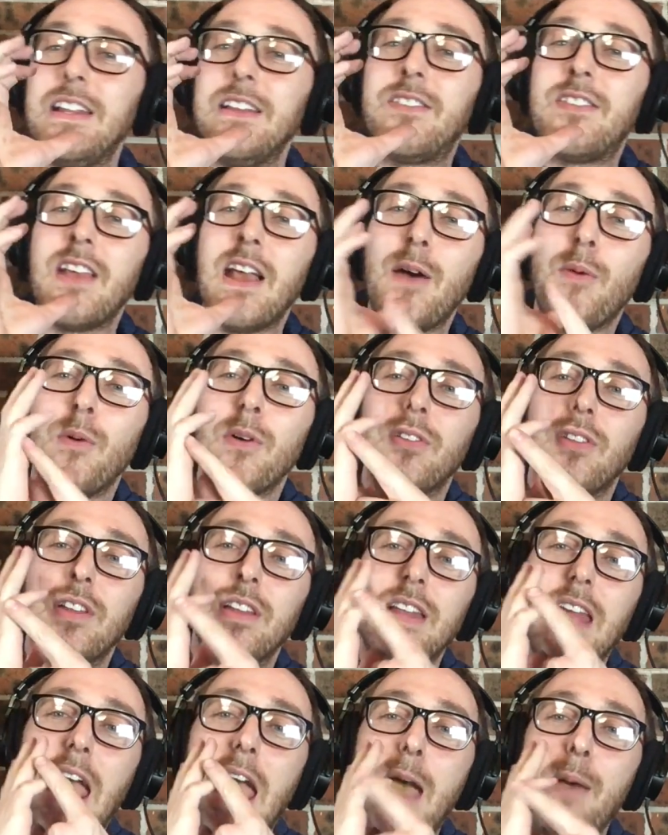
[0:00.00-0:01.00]
did say I
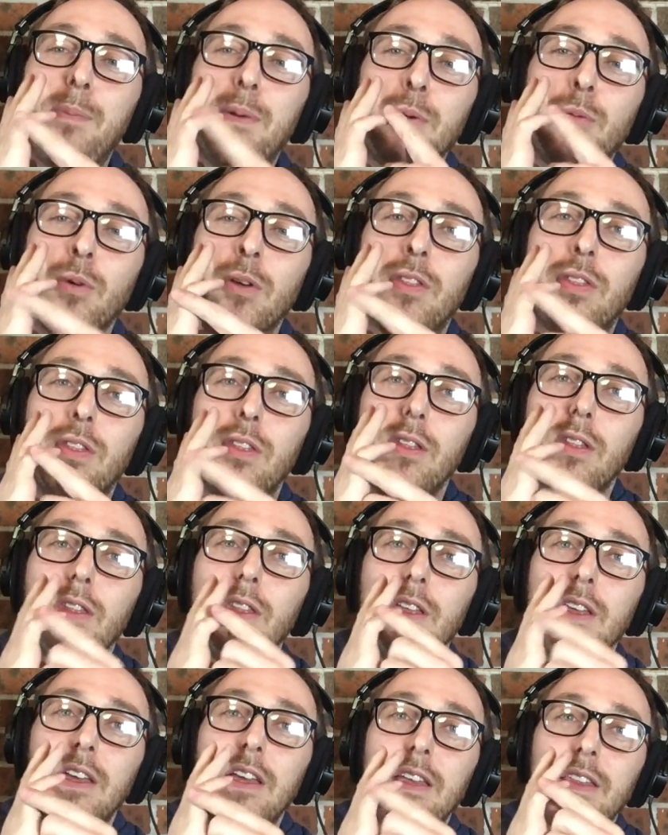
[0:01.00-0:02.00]
wasn't happy with
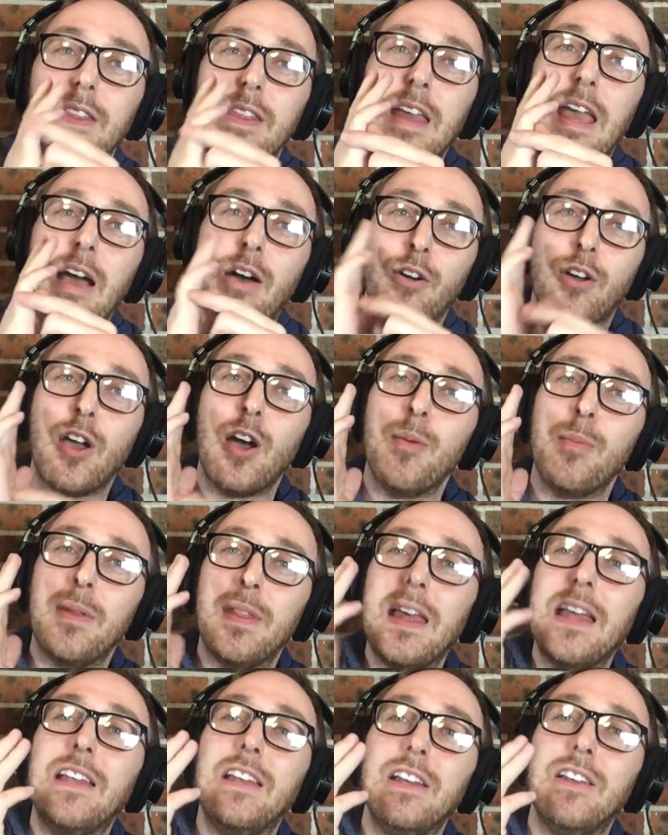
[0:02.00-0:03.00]
the the outcome,
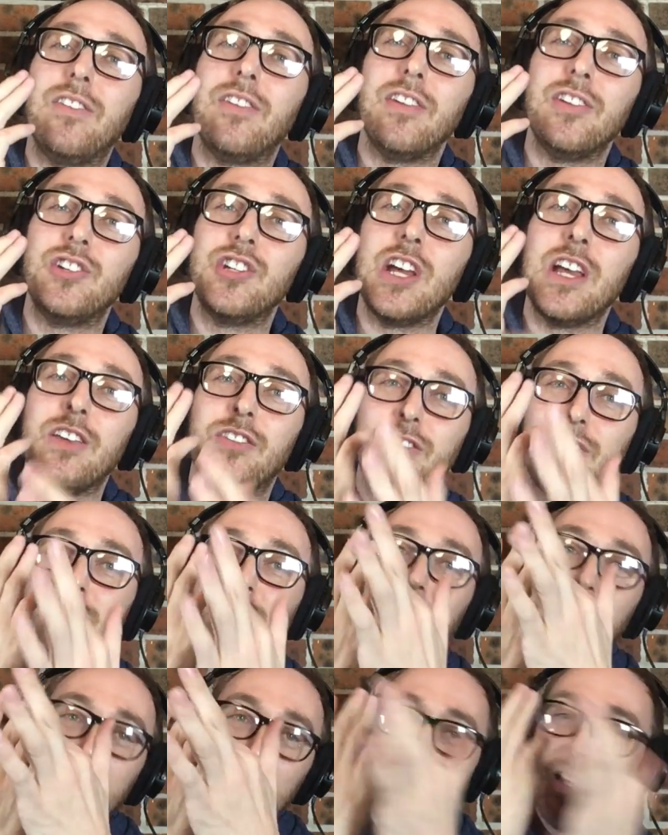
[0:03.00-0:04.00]
and they did
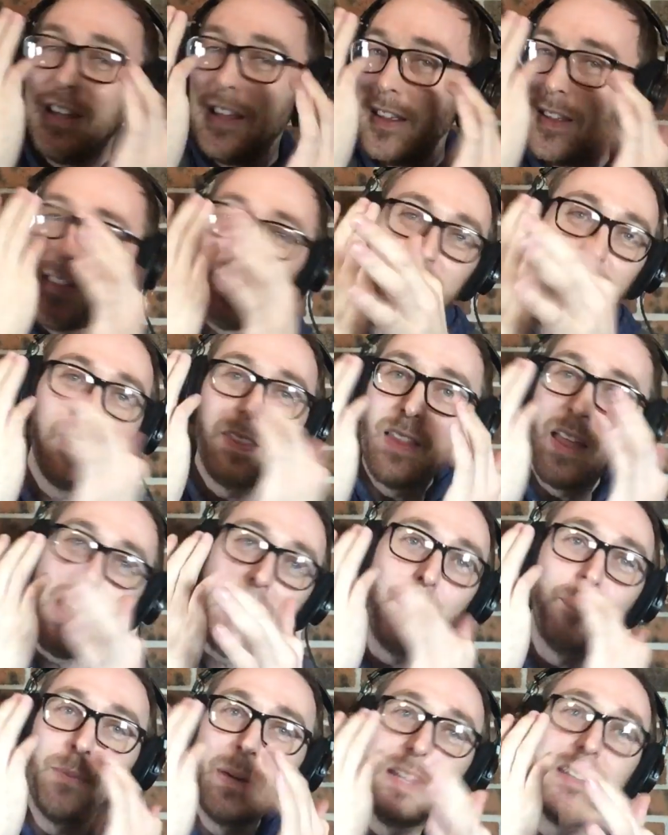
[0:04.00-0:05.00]
suggest
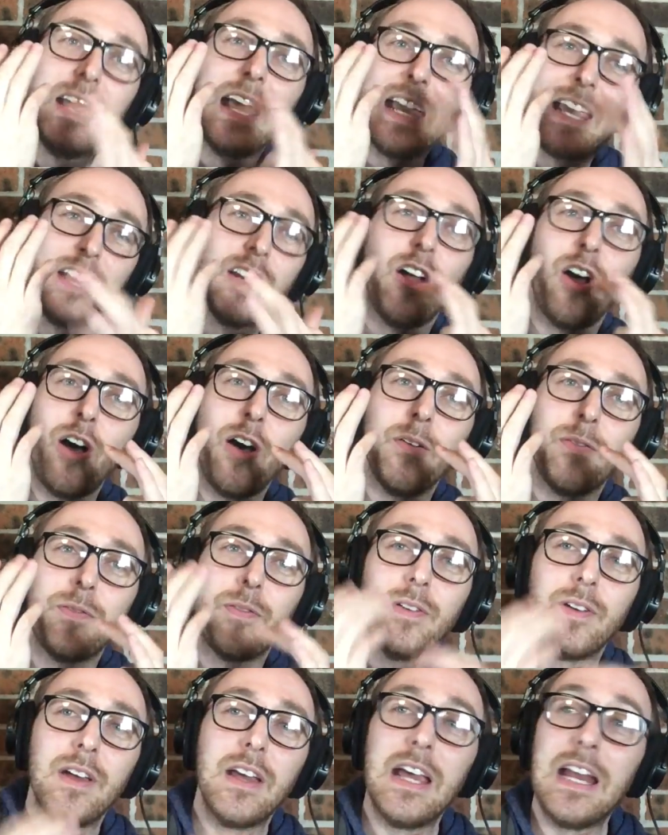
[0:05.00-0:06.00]
me take it
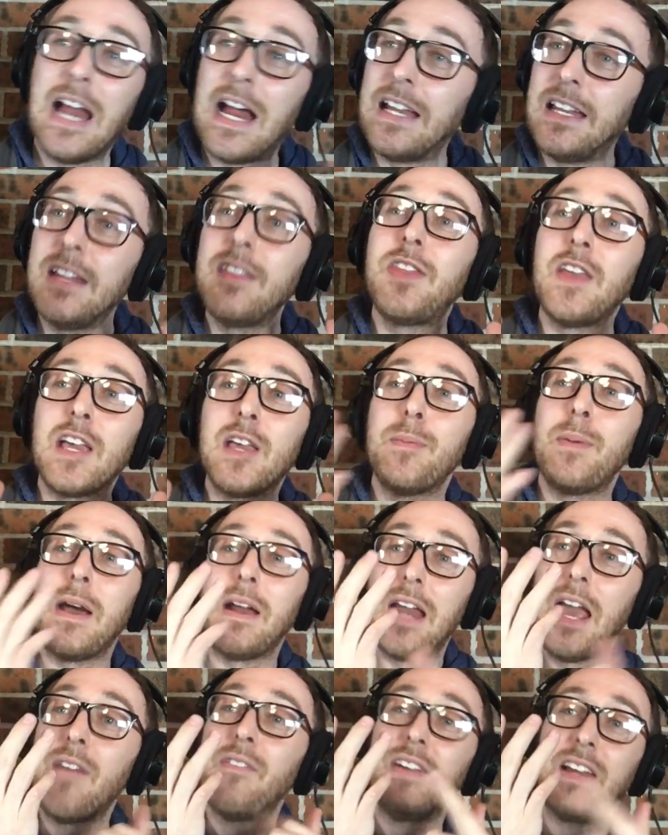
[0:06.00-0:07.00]
off, and I did think
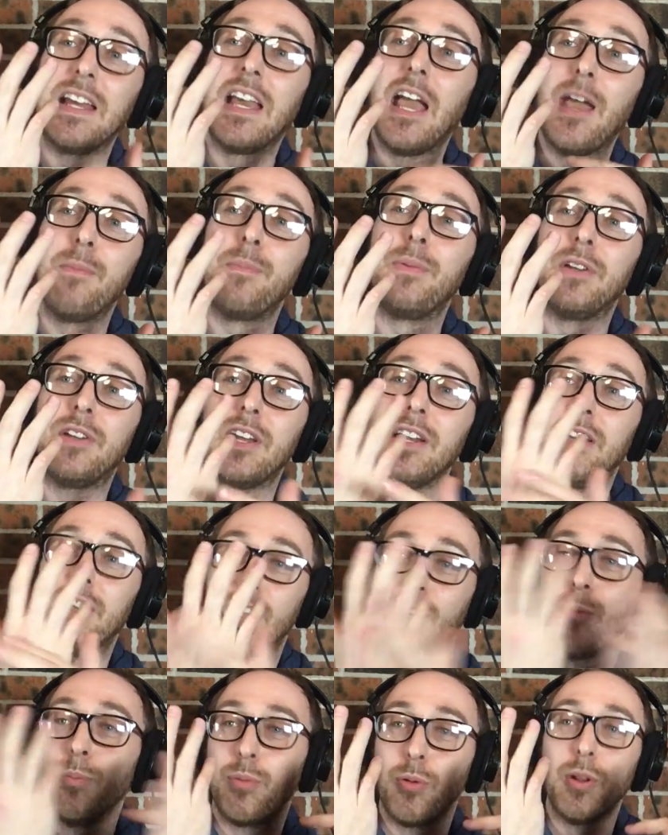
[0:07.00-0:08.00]
about having
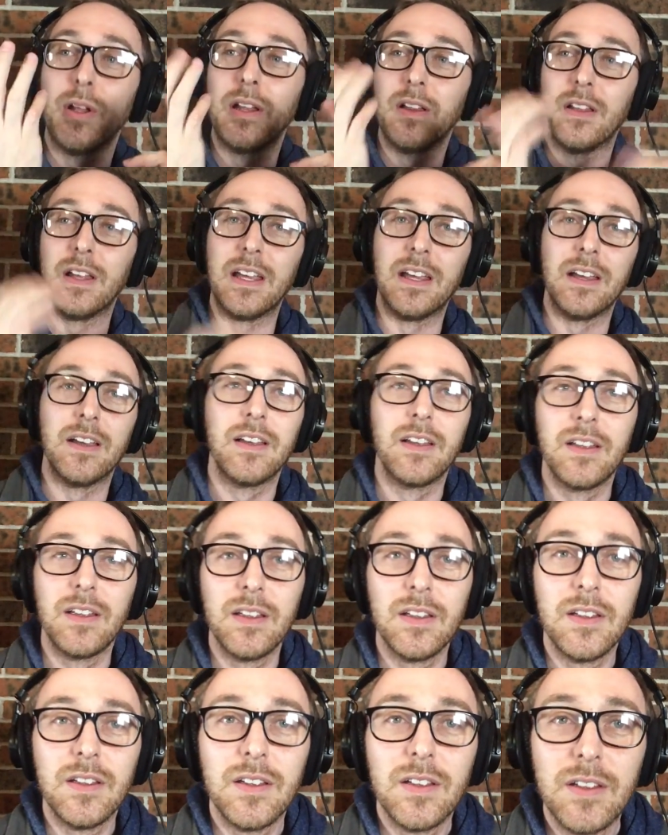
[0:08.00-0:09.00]
amputated completely. How much can
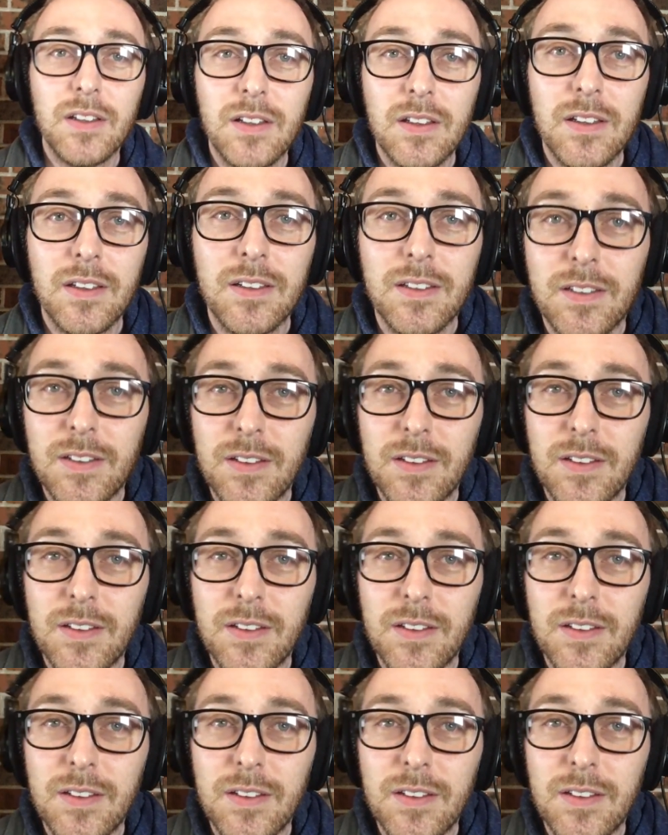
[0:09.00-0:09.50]
you move that?